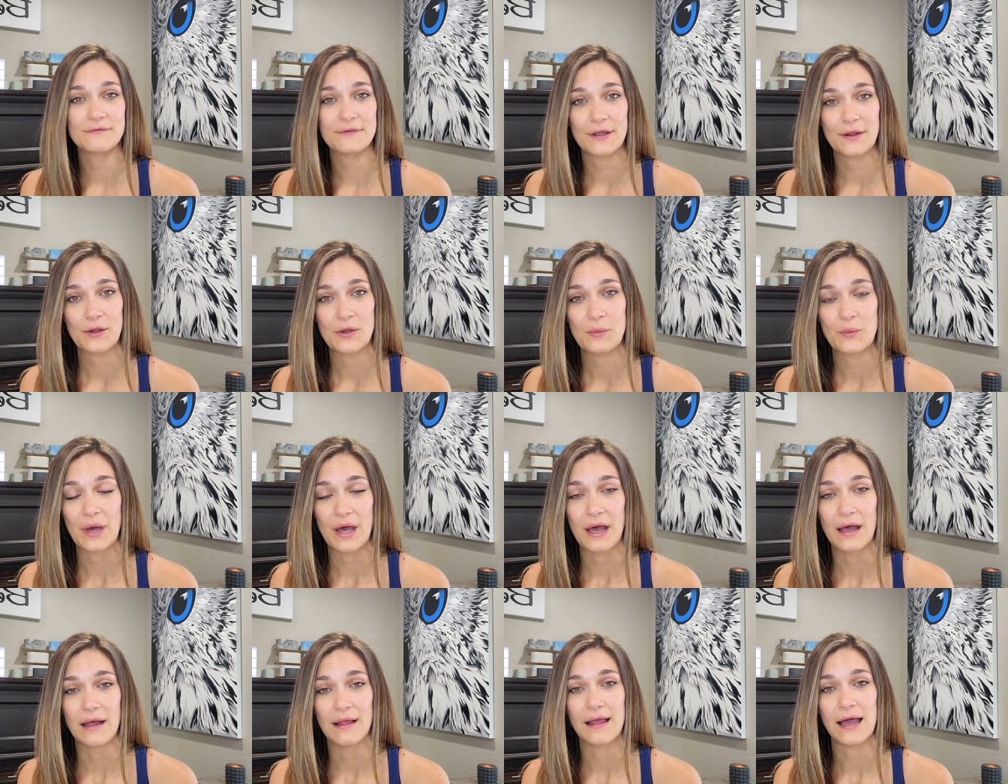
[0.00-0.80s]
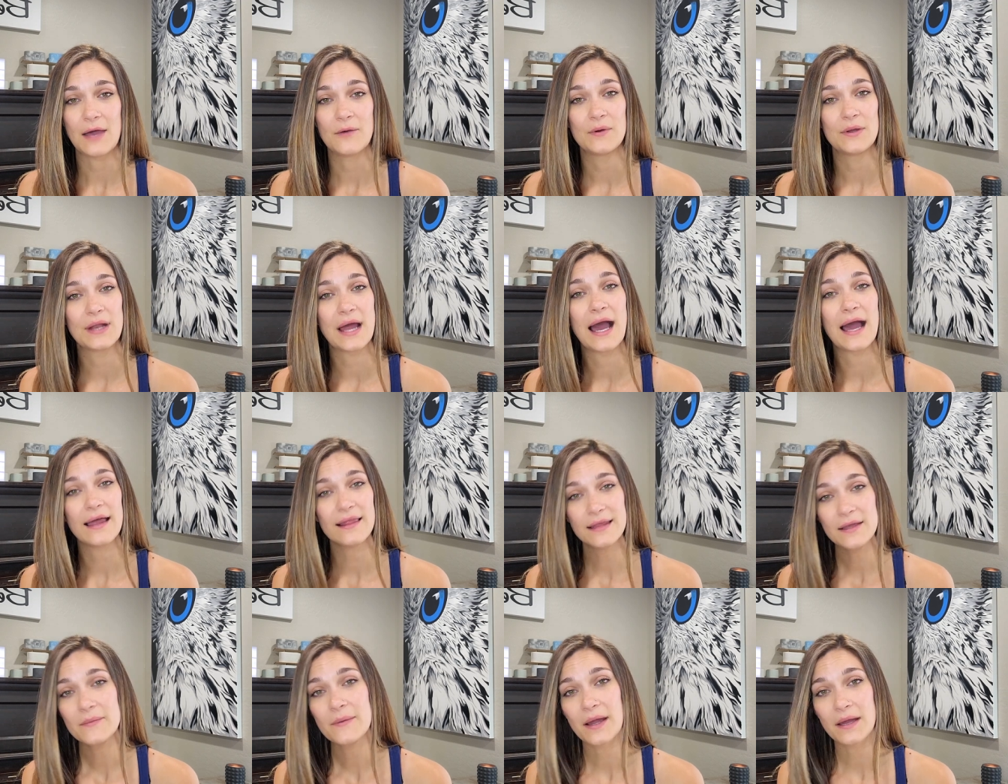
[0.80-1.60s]
very well. I would
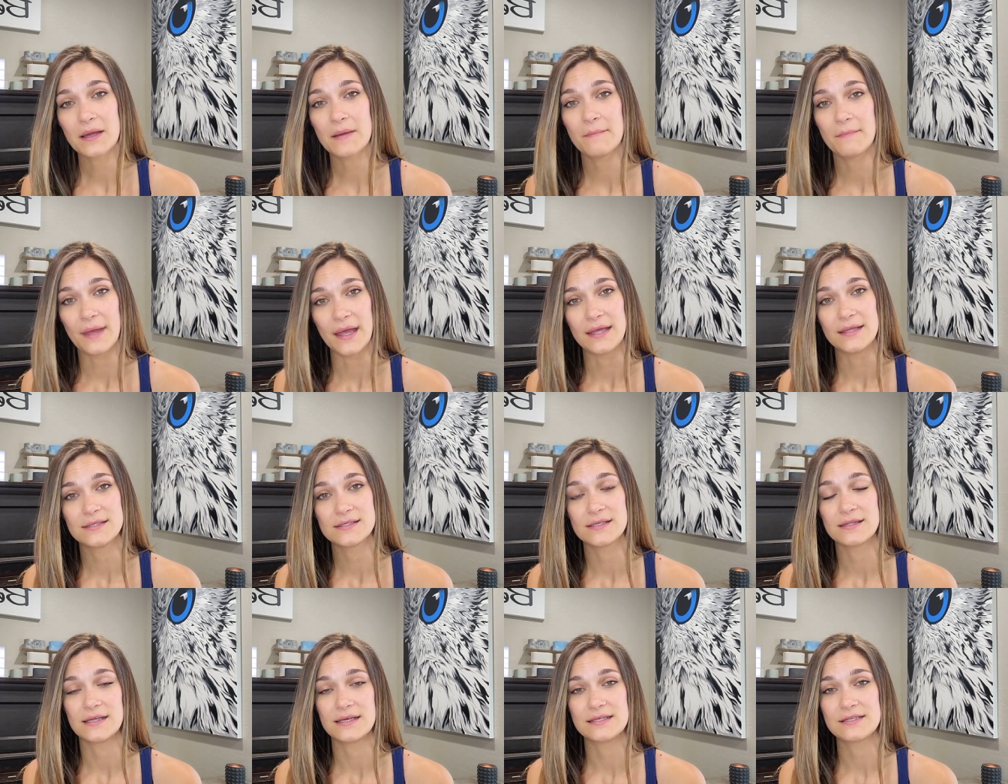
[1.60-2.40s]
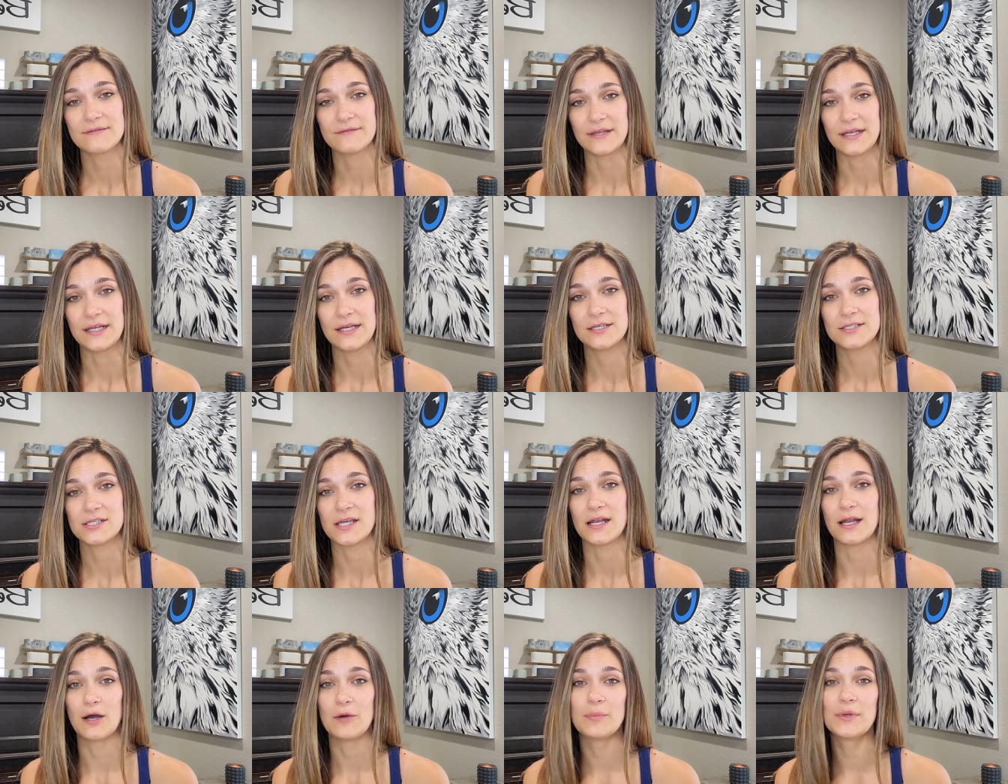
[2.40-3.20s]
highly recommend this finish,
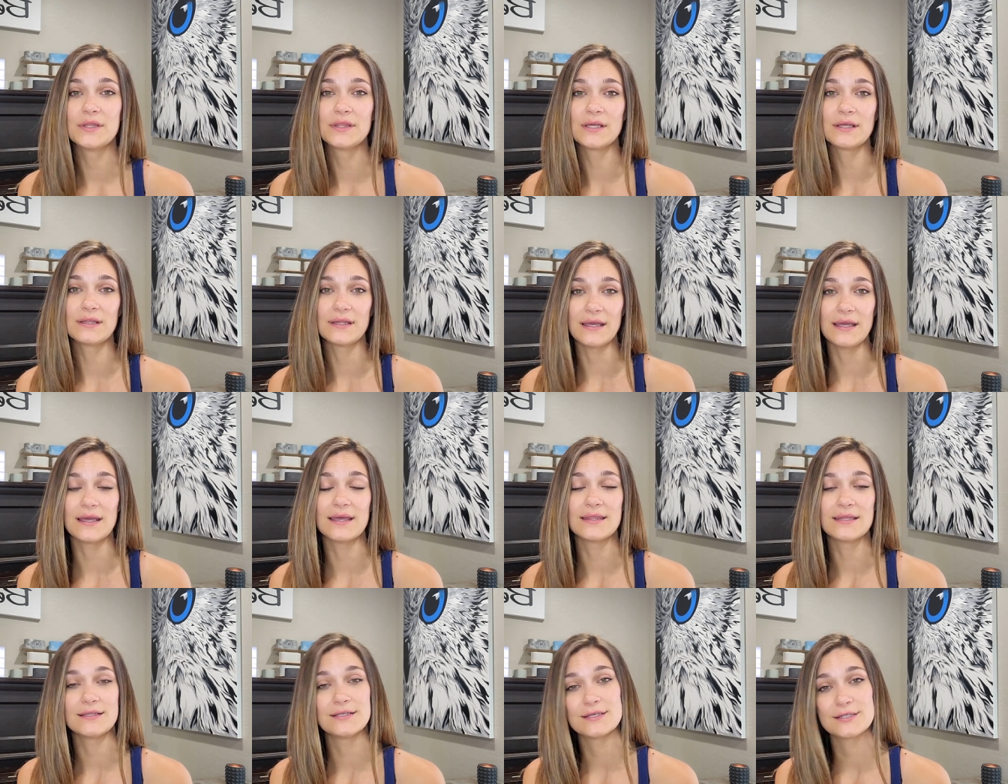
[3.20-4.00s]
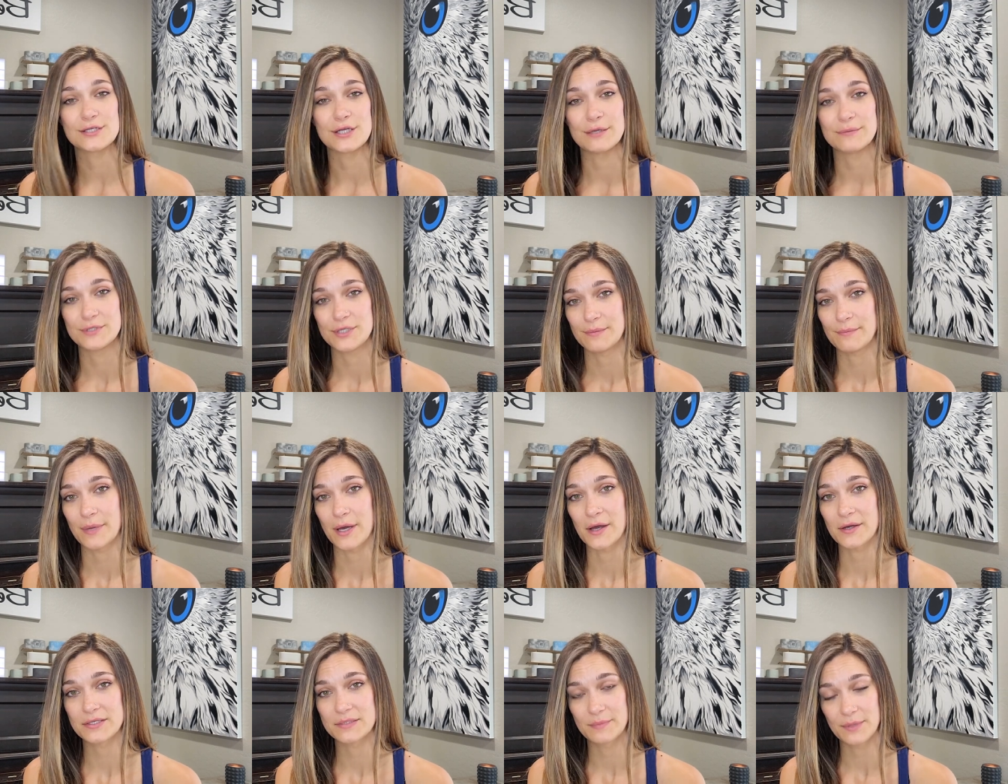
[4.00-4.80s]
and I'll put the link in the description
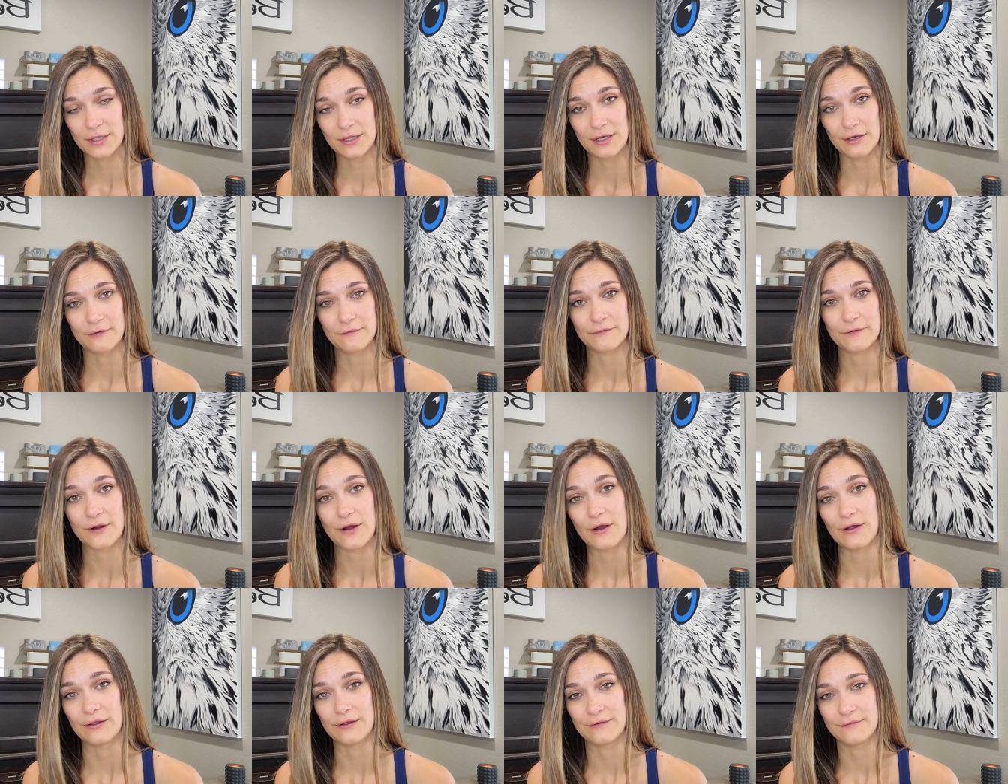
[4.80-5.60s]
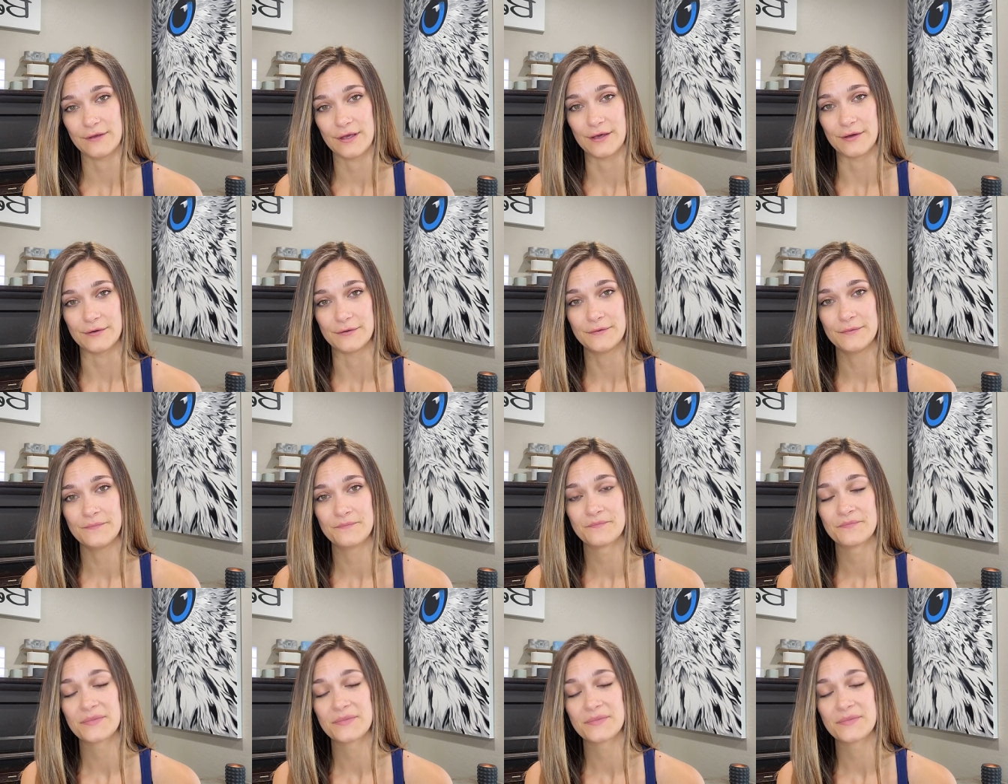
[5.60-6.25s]
box below for all of you.